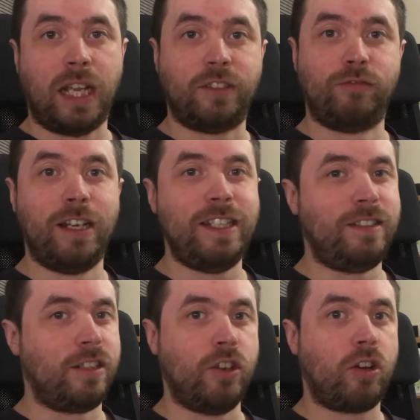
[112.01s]
It's
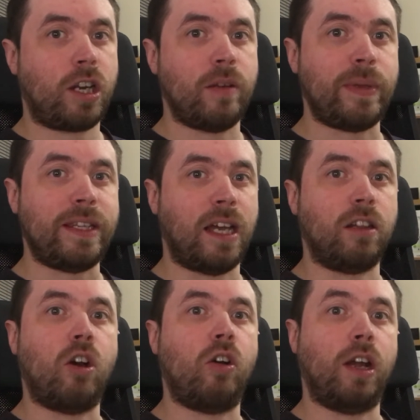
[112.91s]
really not going to be that
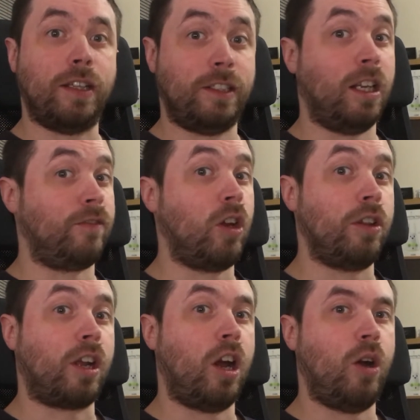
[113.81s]
long until I've got
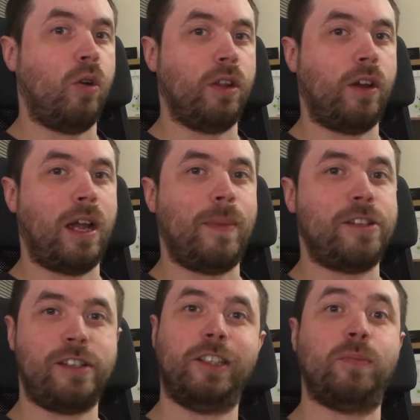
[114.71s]
the car, although I
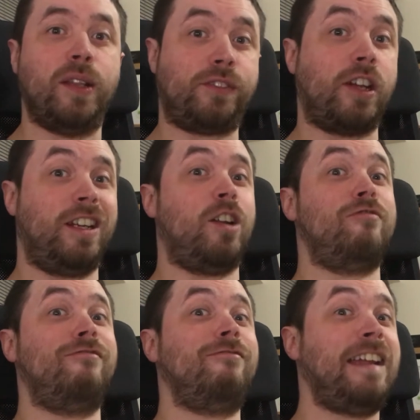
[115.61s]
imagine this month's going to
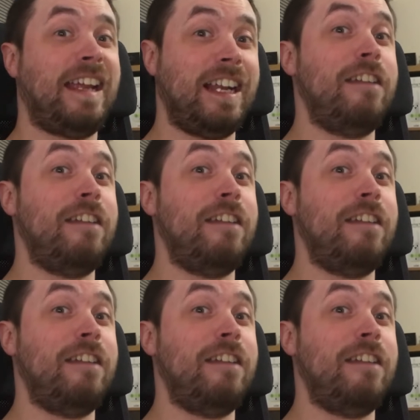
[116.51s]
go really,